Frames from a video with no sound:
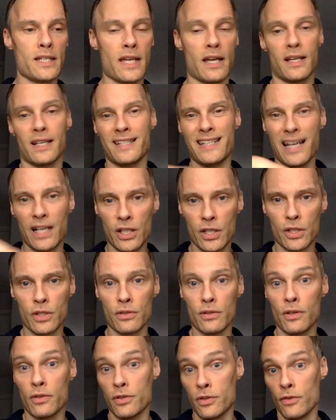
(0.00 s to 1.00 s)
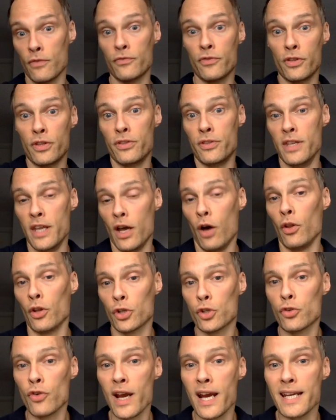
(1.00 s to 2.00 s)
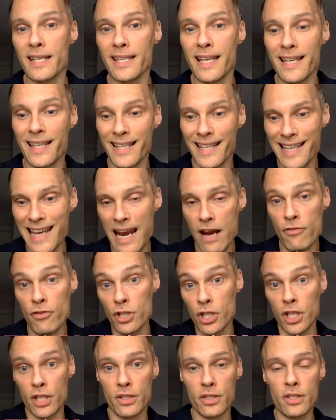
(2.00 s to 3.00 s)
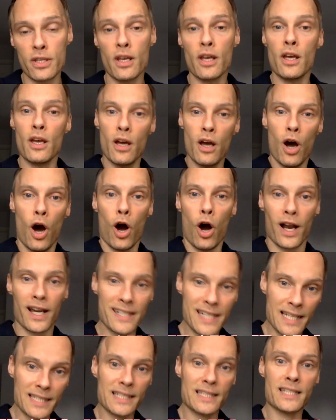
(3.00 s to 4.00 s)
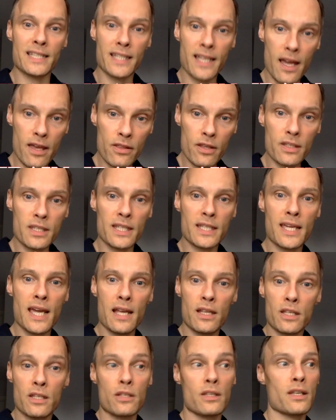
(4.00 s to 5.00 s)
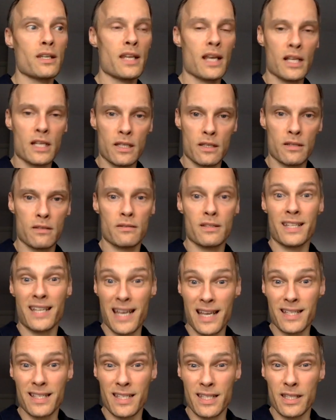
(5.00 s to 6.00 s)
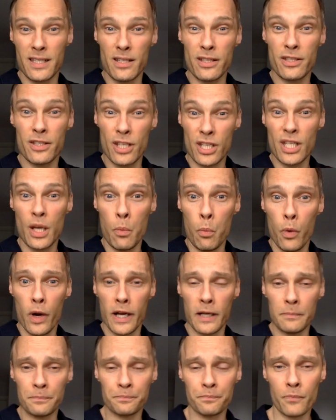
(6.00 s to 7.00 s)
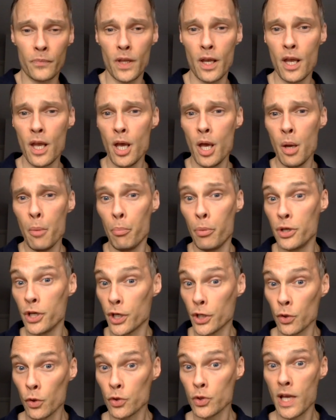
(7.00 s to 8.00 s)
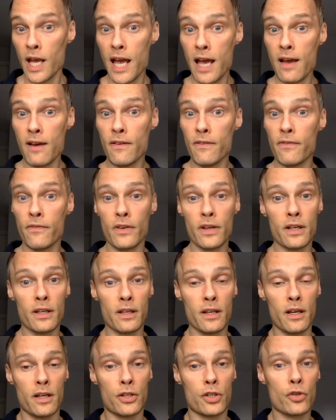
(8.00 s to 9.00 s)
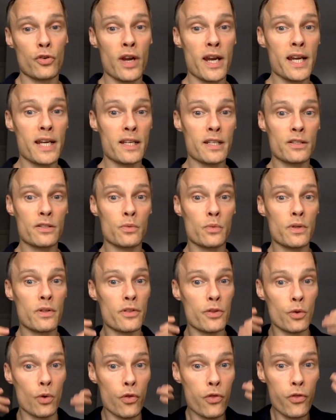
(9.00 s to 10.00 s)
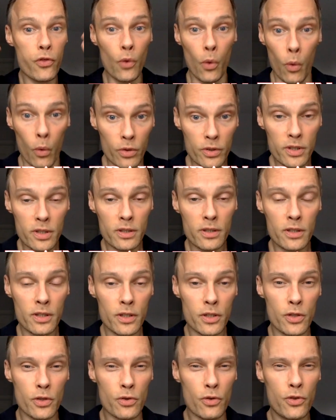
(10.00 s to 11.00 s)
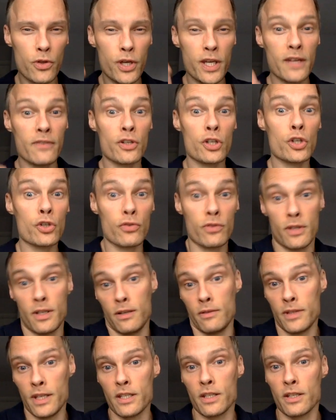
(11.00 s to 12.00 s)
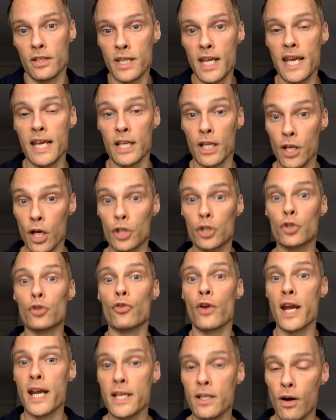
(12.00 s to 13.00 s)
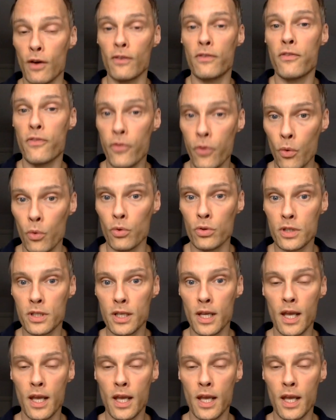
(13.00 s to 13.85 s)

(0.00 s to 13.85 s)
connection sort of on a train that the carriages are connected together to get to somewhere. But you can also have trains with your thought. You can have there's a saying, a train of thought.